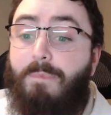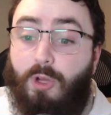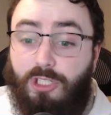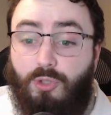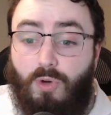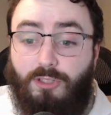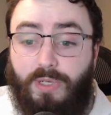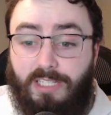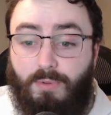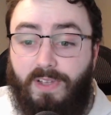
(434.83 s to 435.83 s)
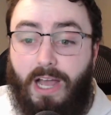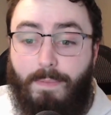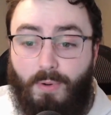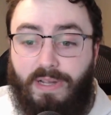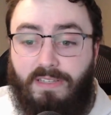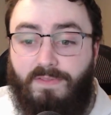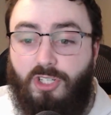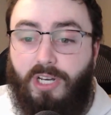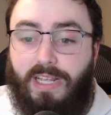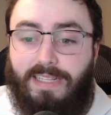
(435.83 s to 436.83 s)
Christian Rodriguez moving up a weight
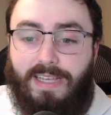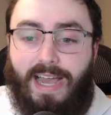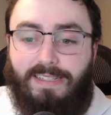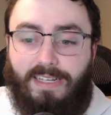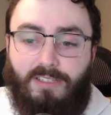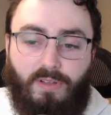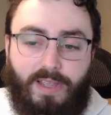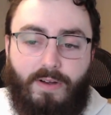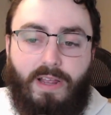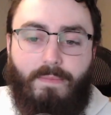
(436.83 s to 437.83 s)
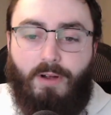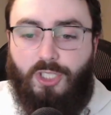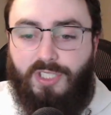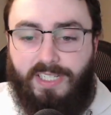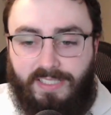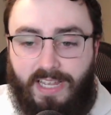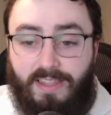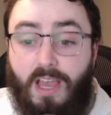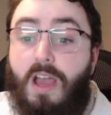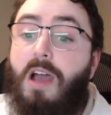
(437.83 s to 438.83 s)
division against Isaac Dalgarian on March
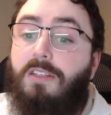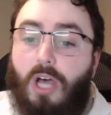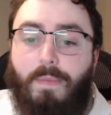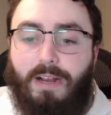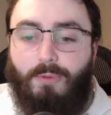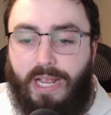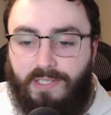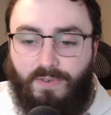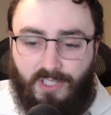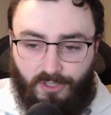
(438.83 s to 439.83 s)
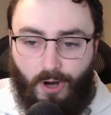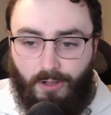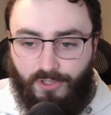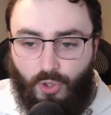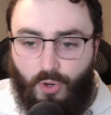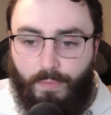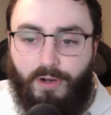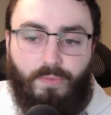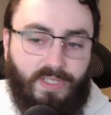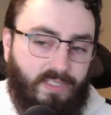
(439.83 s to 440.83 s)
16th. Dominic Reyes versus Carlos
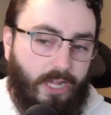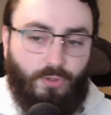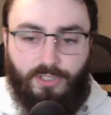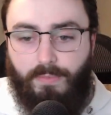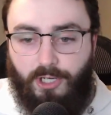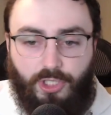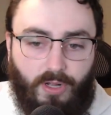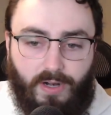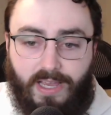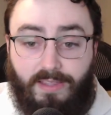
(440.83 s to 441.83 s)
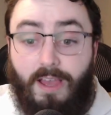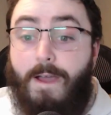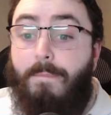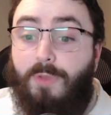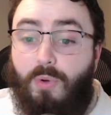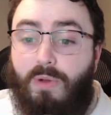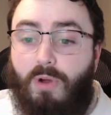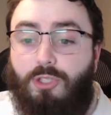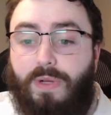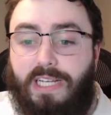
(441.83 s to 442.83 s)
Olberg rescheduled to March 30th. Luis
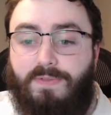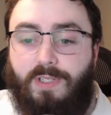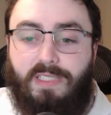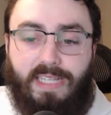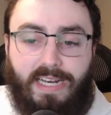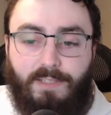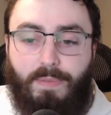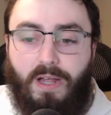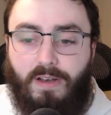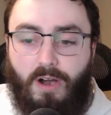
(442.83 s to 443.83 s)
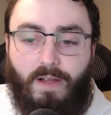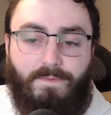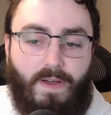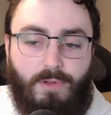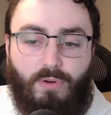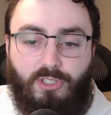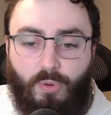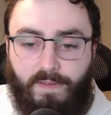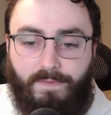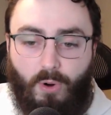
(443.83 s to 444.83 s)
Rodriguez versus Dennis Bondar on February
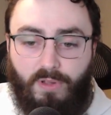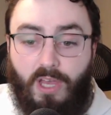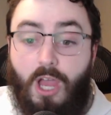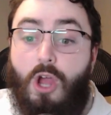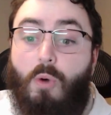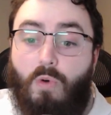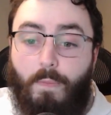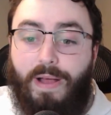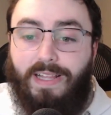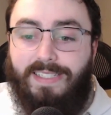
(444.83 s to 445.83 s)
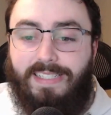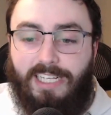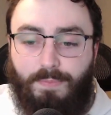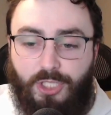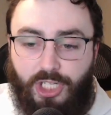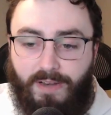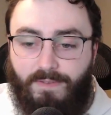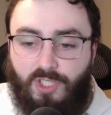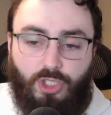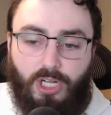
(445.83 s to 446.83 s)
24th. Robelis Despagin
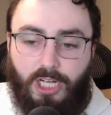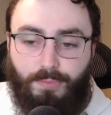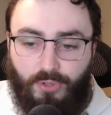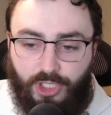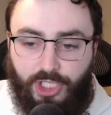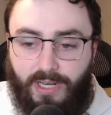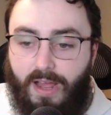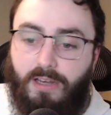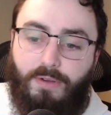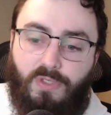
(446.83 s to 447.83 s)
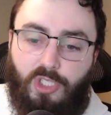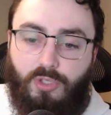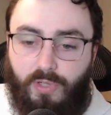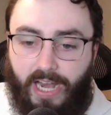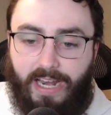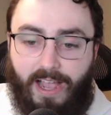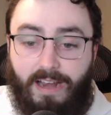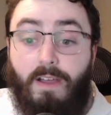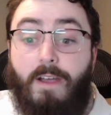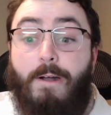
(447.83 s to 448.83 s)
versus Josh Parisian at UFC
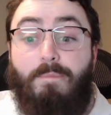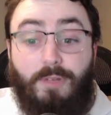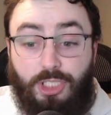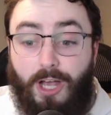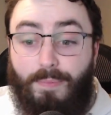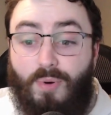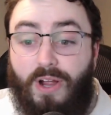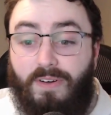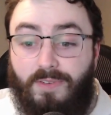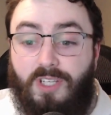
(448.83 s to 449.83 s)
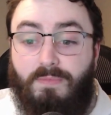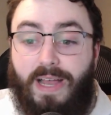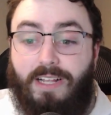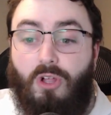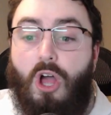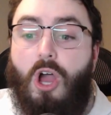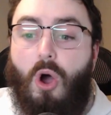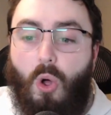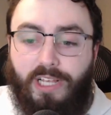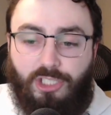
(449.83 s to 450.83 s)
299. Michelle Pereira versus Michael
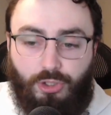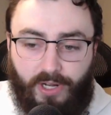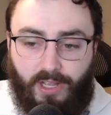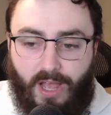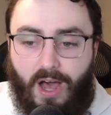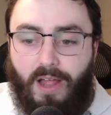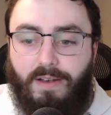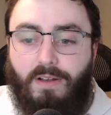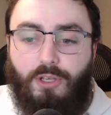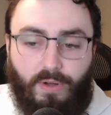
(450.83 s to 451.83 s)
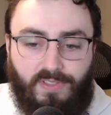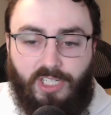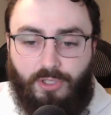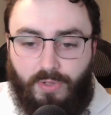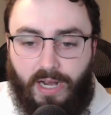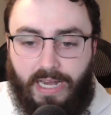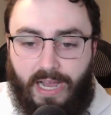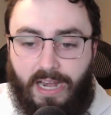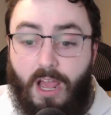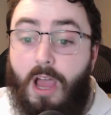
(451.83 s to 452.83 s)
Olickstrick on UFC
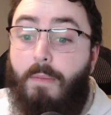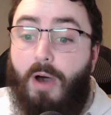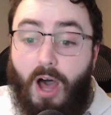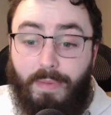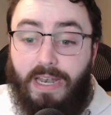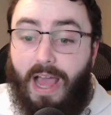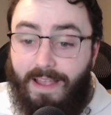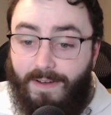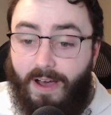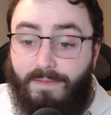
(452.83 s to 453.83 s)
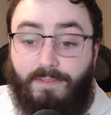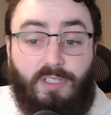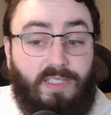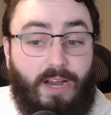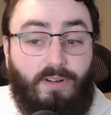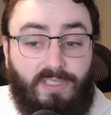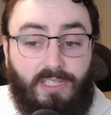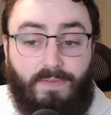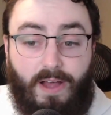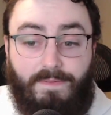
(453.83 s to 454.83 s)
299. Muhammad Naimov versus Eric
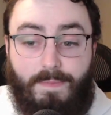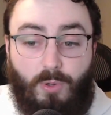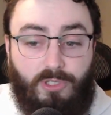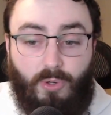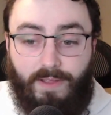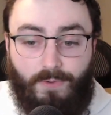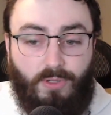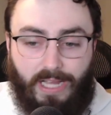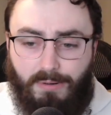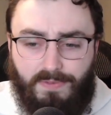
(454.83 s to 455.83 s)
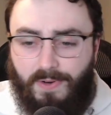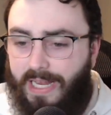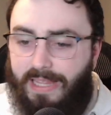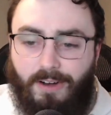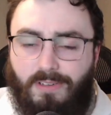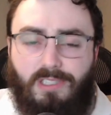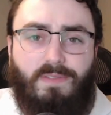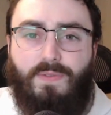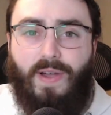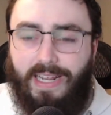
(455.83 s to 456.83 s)
Silva on February 24th. I always forget that Eric
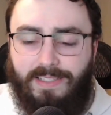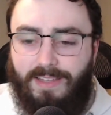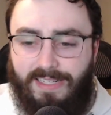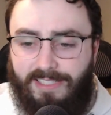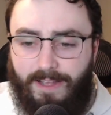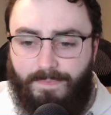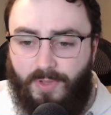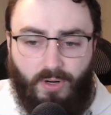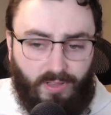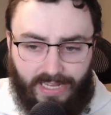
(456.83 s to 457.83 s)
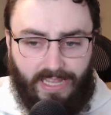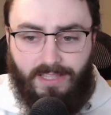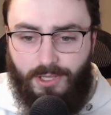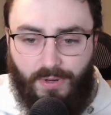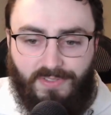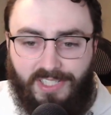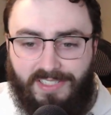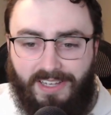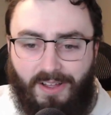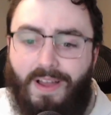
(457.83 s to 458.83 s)
Silva's fighting until I see him, or like in the UFC
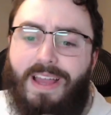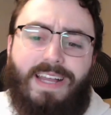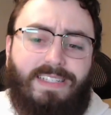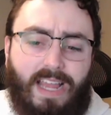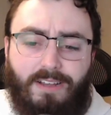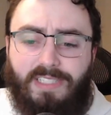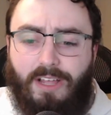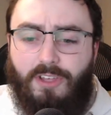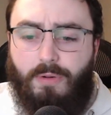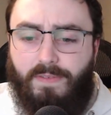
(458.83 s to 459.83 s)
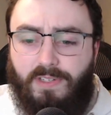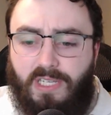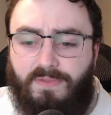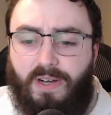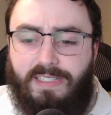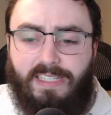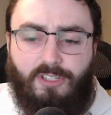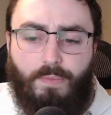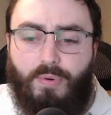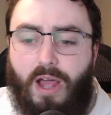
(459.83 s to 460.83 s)
still. Daniel Zellhuber versus
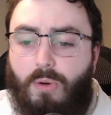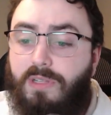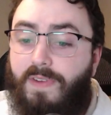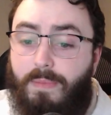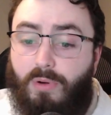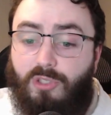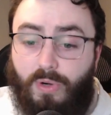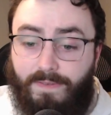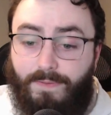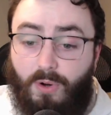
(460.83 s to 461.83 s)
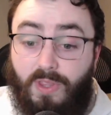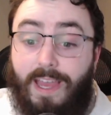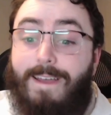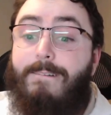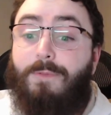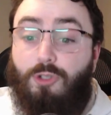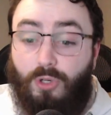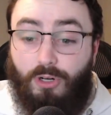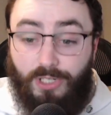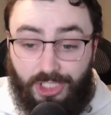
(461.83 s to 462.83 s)
Francisco Prado on February 24th.
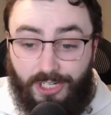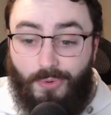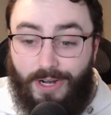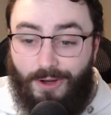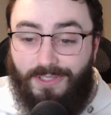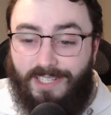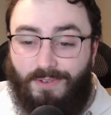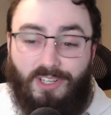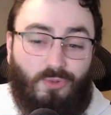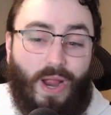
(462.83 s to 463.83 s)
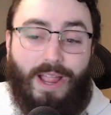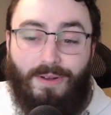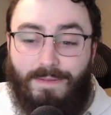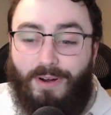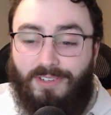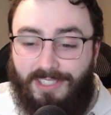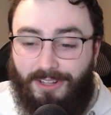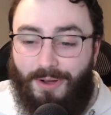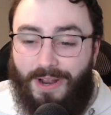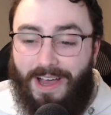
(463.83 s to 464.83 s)
Christian Quinozes versus Ryoni
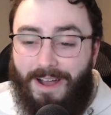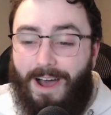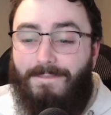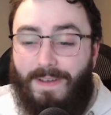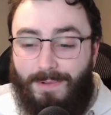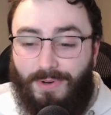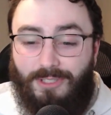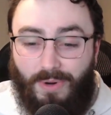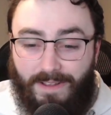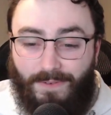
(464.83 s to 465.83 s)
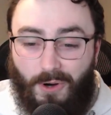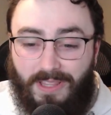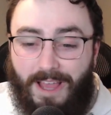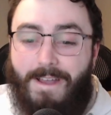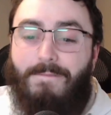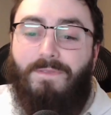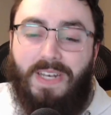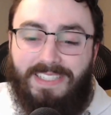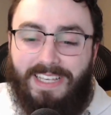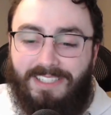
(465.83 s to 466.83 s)
Barcelona on February 24th.
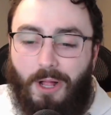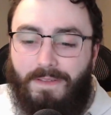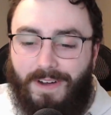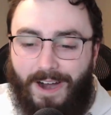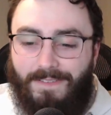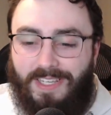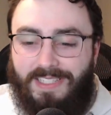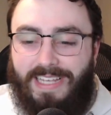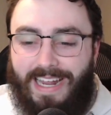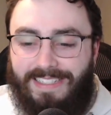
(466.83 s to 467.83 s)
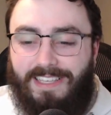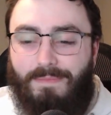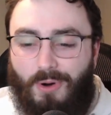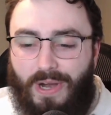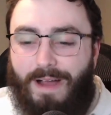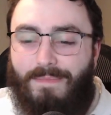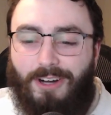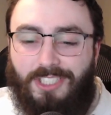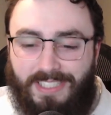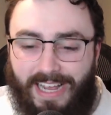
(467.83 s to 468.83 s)
Viniscus Oliveira versus Yanis Gamori on
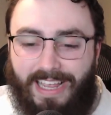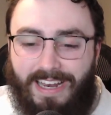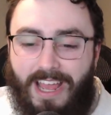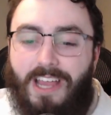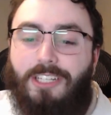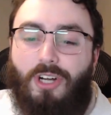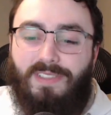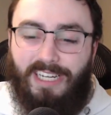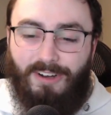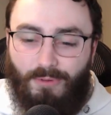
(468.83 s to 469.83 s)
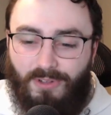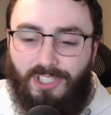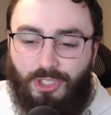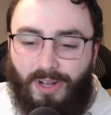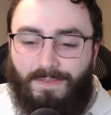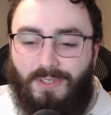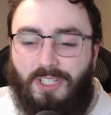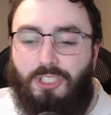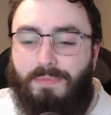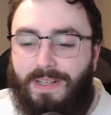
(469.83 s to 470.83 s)
March 2nd. Jarzino Rosenstruck
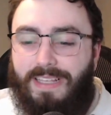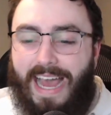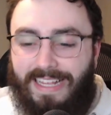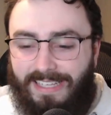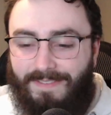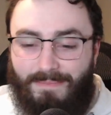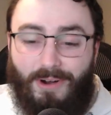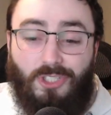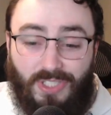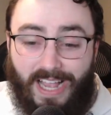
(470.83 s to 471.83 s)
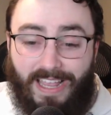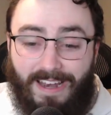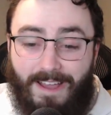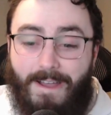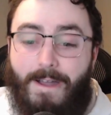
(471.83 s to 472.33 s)
versus Shamil Gaziev on March 2nd.